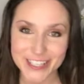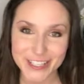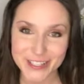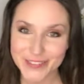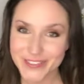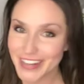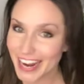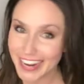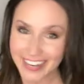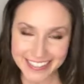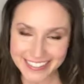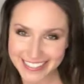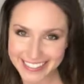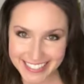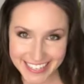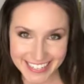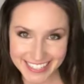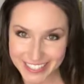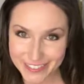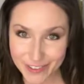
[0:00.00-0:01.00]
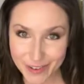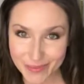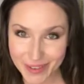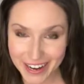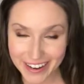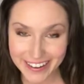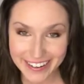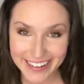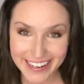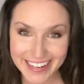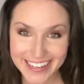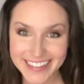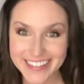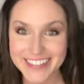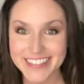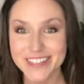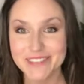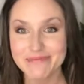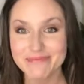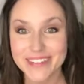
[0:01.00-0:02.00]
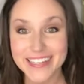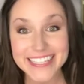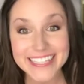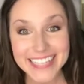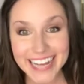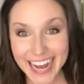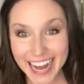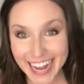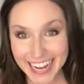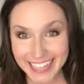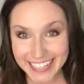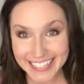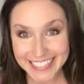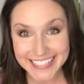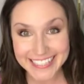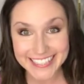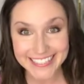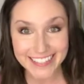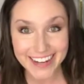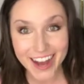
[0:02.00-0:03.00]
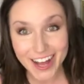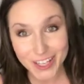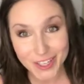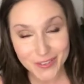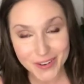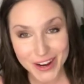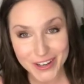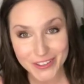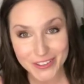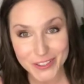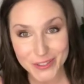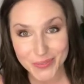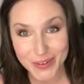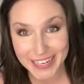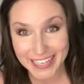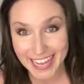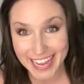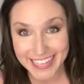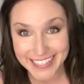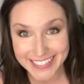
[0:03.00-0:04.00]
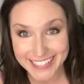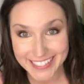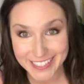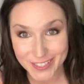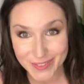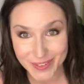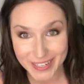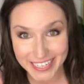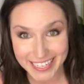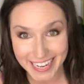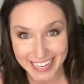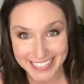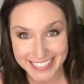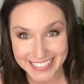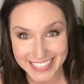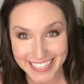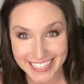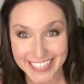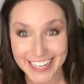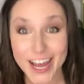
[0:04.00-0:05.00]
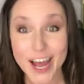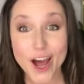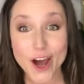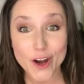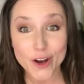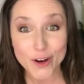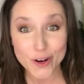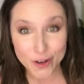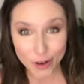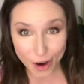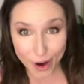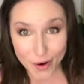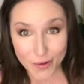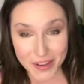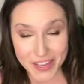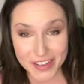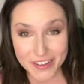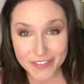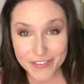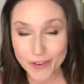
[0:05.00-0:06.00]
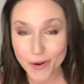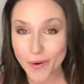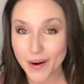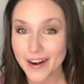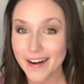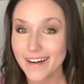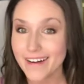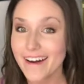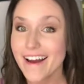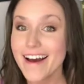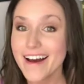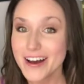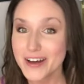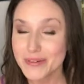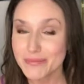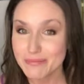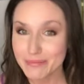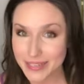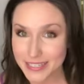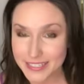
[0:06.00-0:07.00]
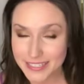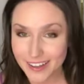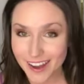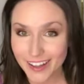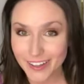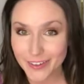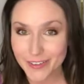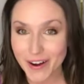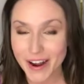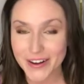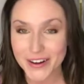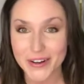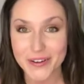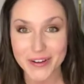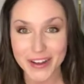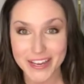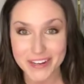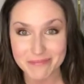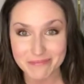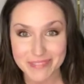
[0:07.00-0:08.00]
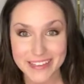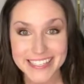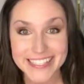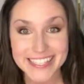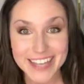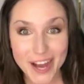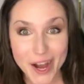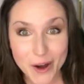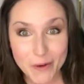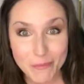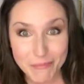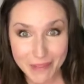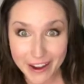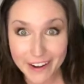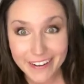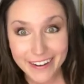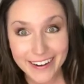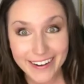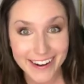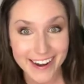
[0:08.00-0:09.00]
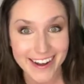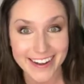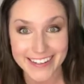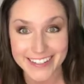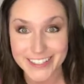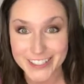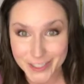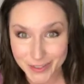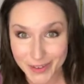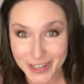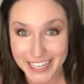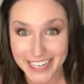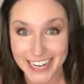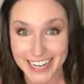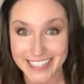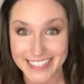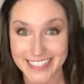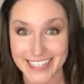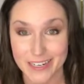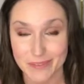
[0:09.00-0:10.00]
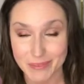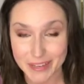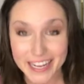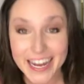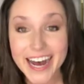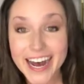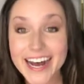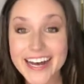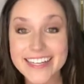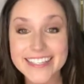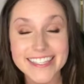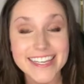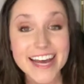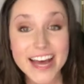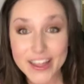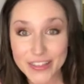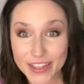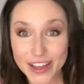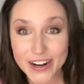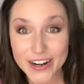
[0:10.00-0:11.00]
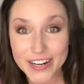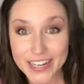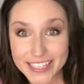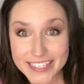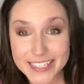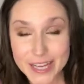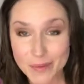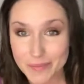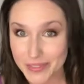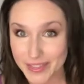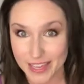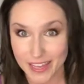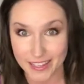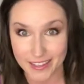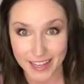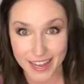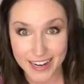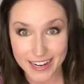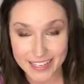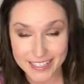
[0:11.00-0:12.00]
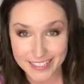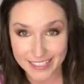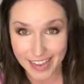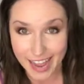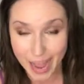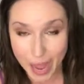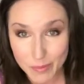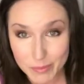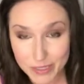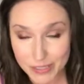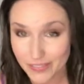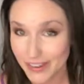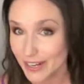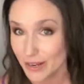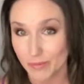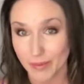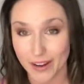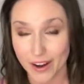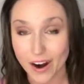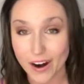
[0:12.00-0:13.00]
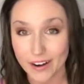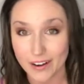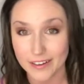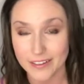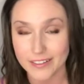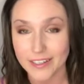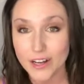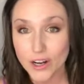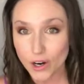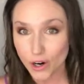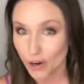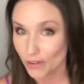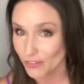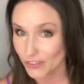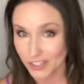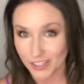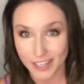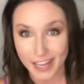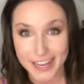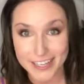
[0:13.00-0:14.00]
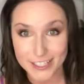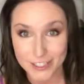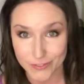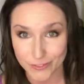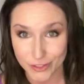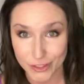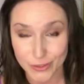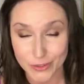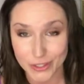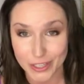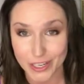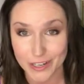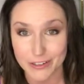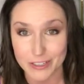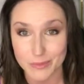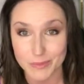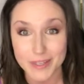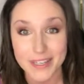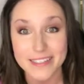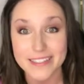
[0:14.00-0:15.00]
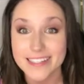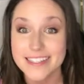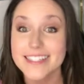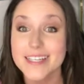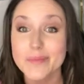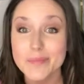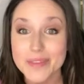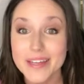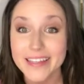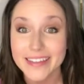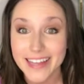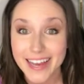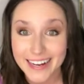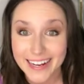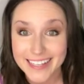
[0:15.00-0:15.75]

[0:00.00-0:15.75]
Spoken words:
United States of America's Ms. Highlands, Colorado 2018-2019, going for Ms. Colorado and Ms. America 2019, because there is something that has captivated my heart over the last few years, because it's something that